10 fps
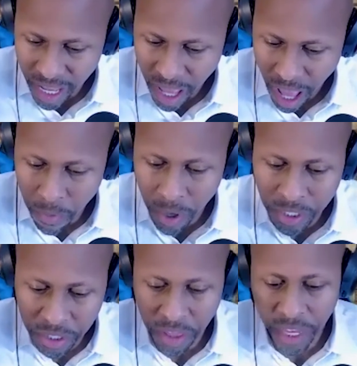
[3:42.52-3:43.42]
I want
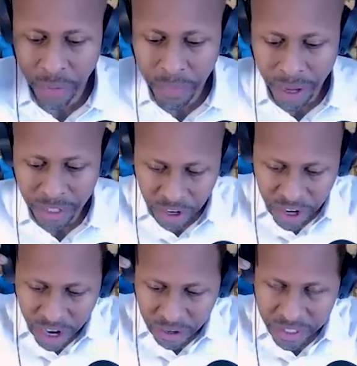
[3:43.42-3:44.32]
you to think about your
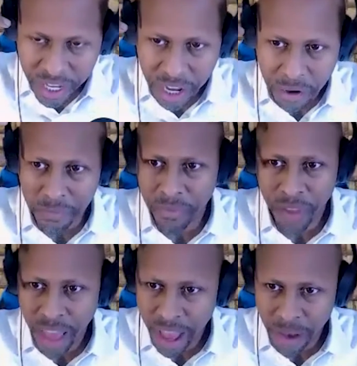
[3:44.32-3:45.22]
younger self
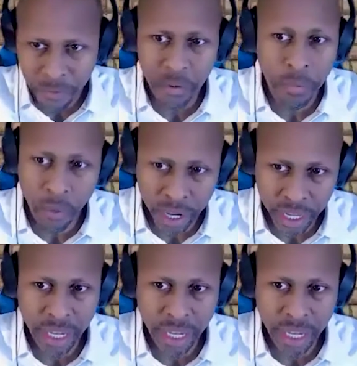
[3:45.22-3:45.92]
at whatever point.